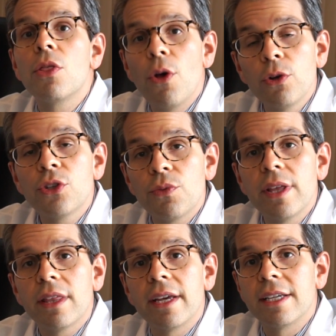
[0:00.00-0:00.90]
Those 3
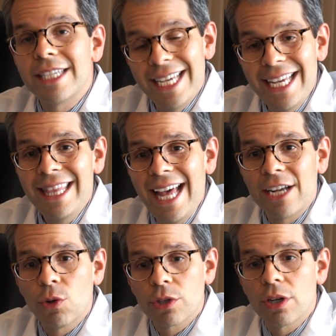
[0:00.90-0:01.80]
things, in that
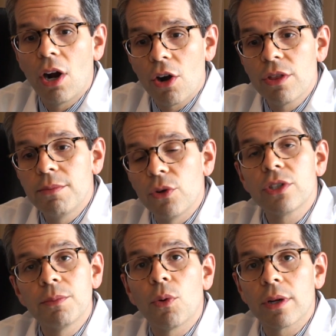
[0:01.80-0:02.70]
order, are the most
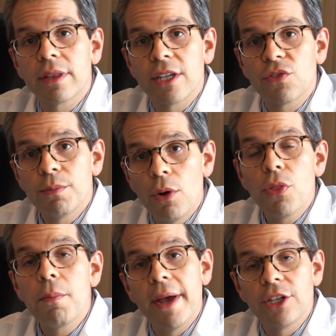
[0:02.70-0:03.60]
important things for both
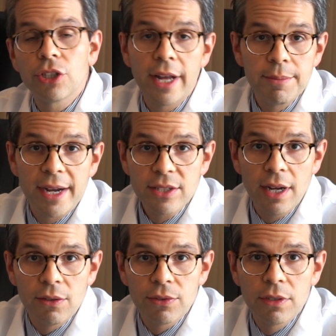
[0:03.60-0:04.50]
the patient and
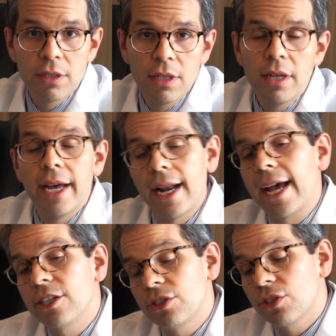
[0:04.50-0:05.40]
myself. And
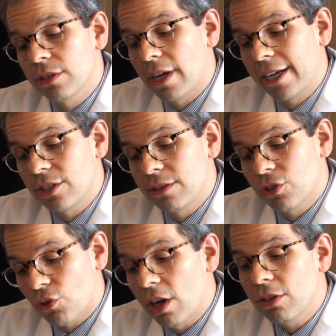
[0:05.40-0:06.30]
I
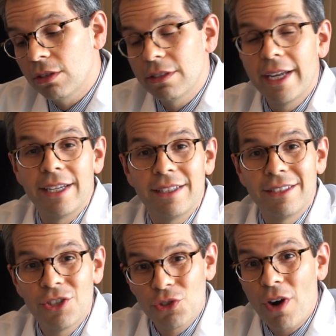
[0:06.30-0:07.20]
struggle and
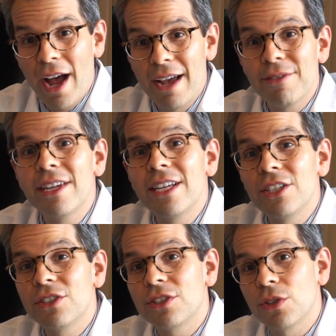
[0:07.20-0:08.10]
strive
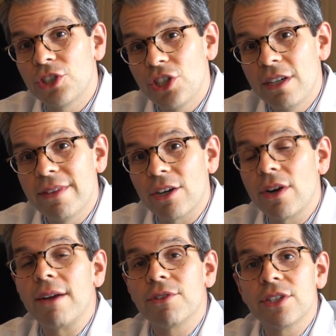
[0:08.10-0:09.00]
to achieve that on
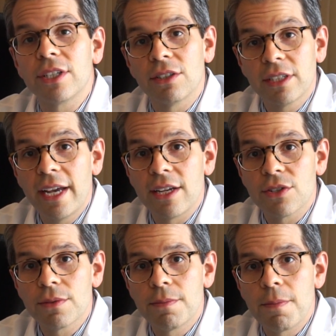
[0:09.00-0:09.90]
every single
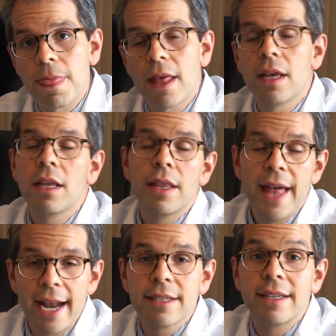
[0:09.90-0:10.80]
case.
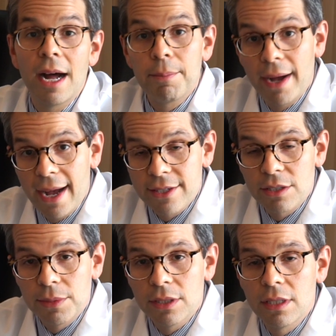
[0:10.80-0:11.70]
That is not
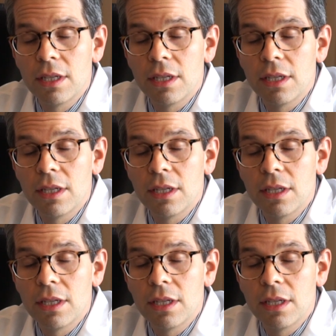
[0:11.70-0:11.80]
possible.